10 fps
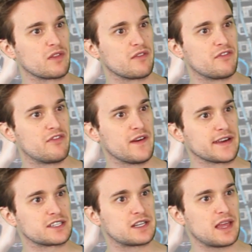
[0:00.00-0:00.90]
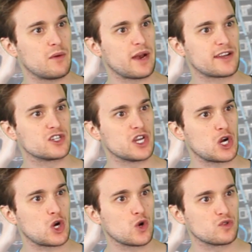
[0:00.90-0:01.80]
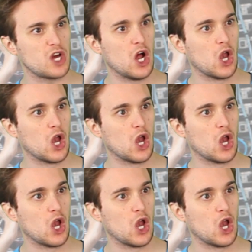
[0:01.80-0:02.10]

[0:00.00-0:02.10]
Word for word: with a fist. That would actually hurt a